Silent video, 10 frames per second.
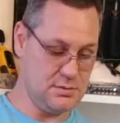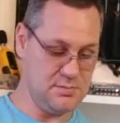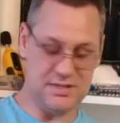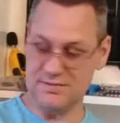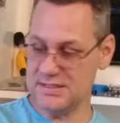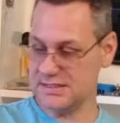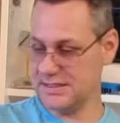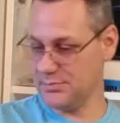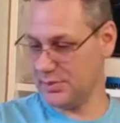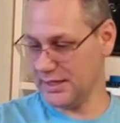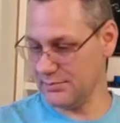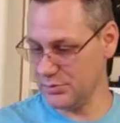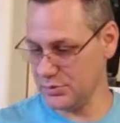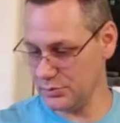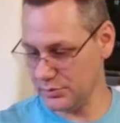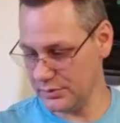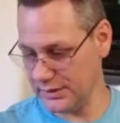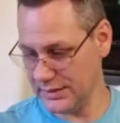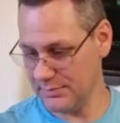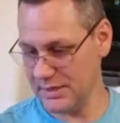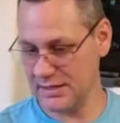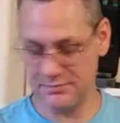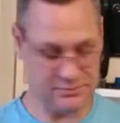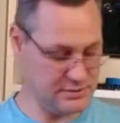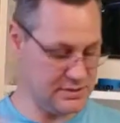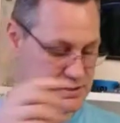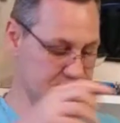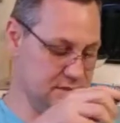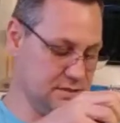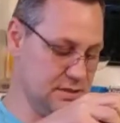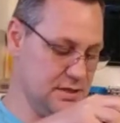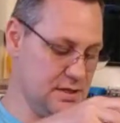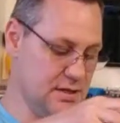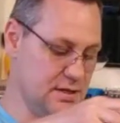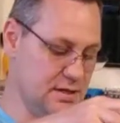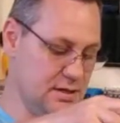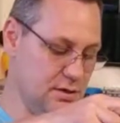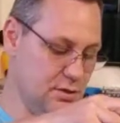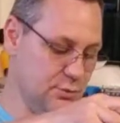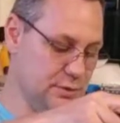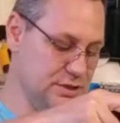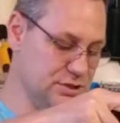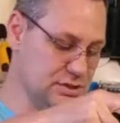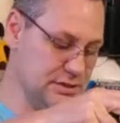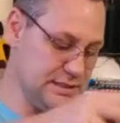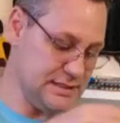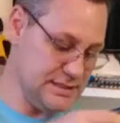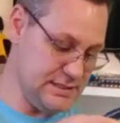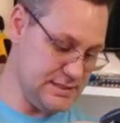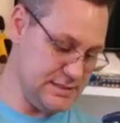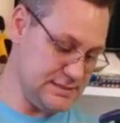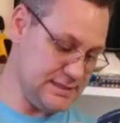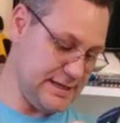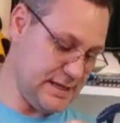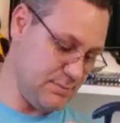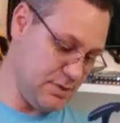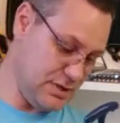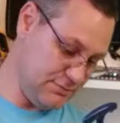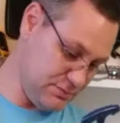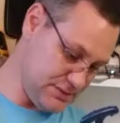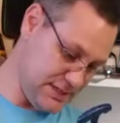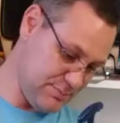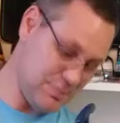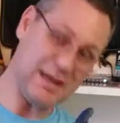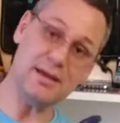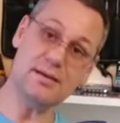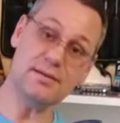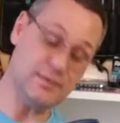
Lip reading: PVC pipe tool that I made for this. Originally, getting this cap off was a pain in